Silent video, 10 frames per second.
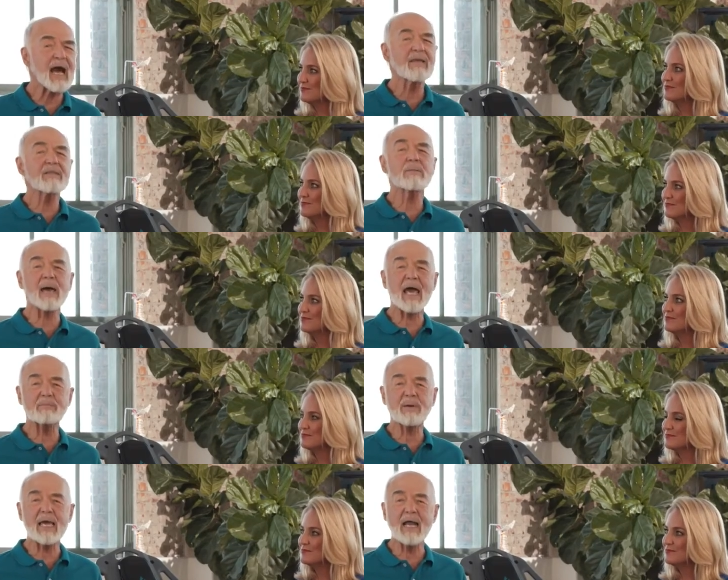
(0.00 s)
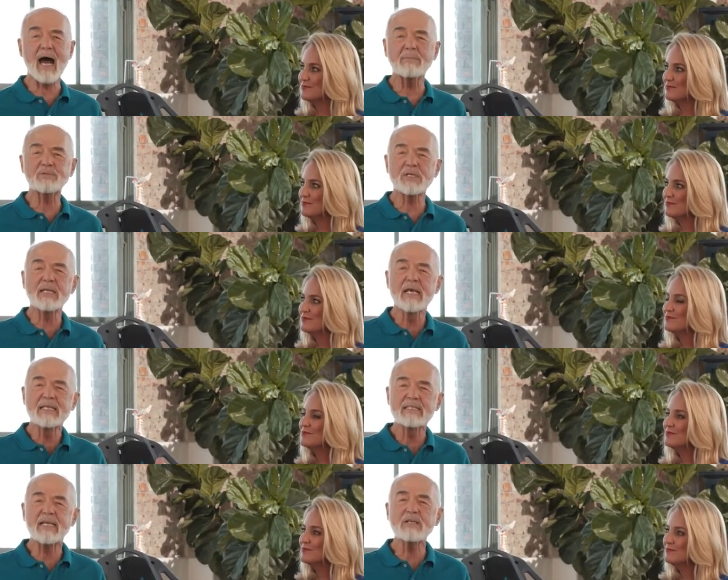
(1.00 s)
Speaker 1: other back pain option
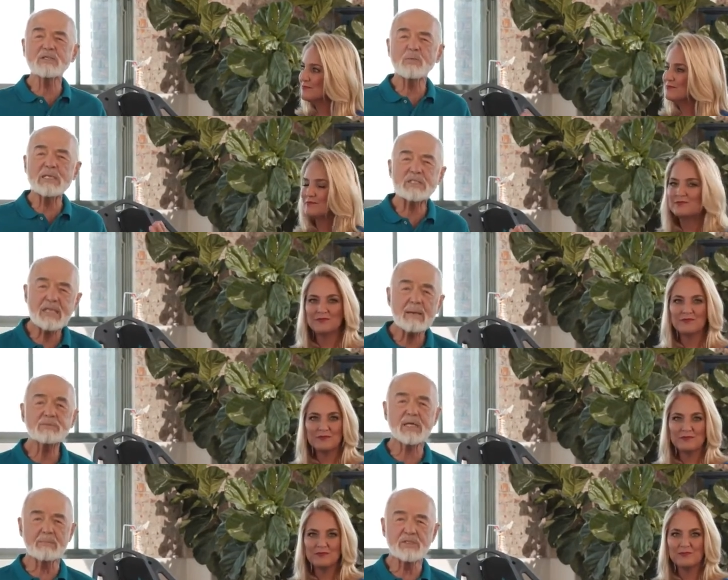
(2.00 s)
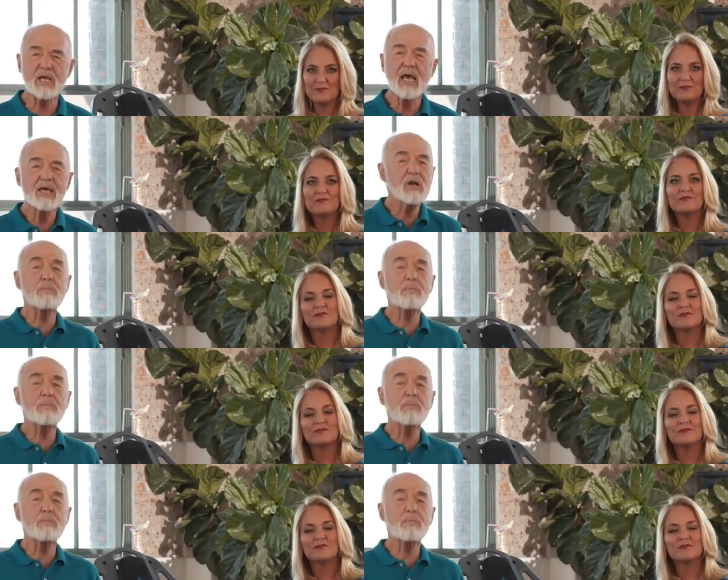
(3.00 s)
deals with symptoms. Your